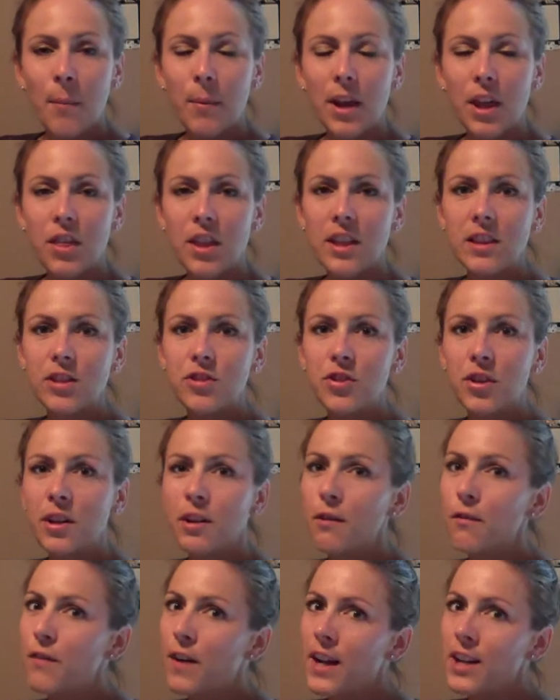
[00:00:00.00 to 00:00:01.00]
But I think that you're
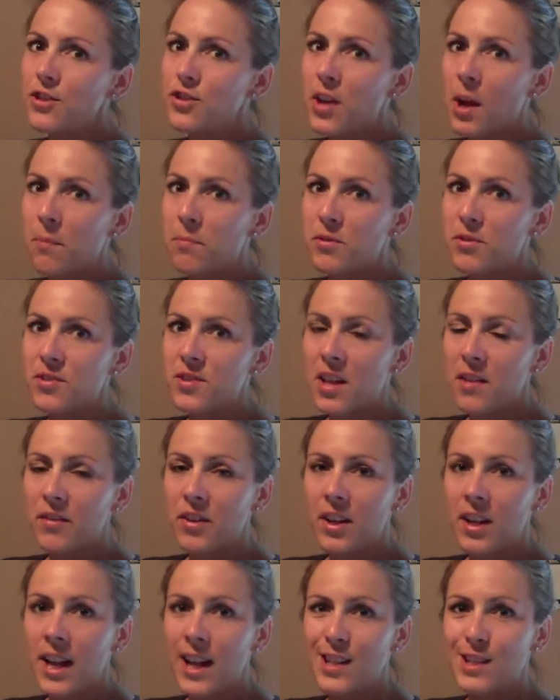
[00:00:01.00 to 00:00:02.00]
going to find chapters
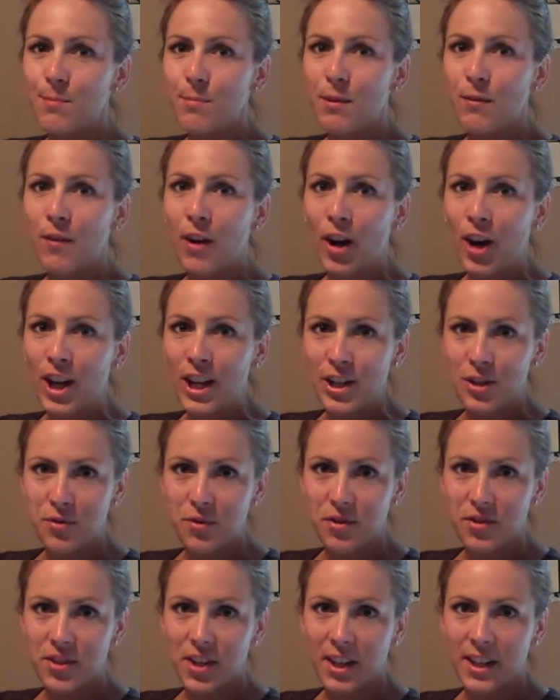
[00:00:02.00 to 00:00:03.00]
7 and 8 to be very
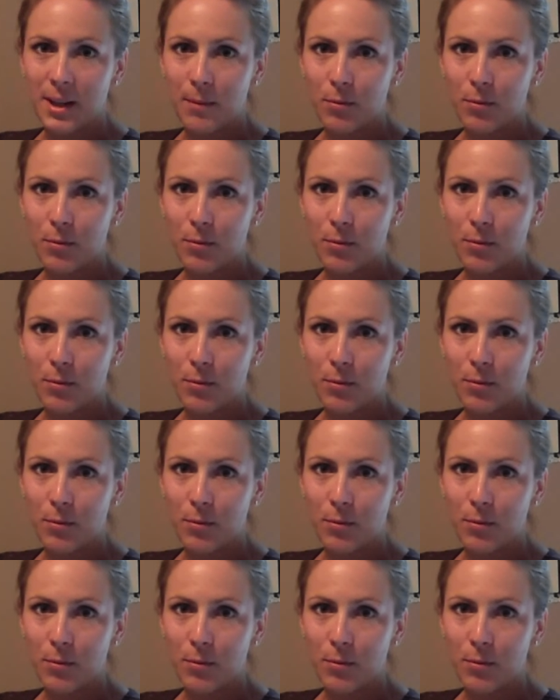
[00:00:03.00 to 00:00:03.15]
interesting,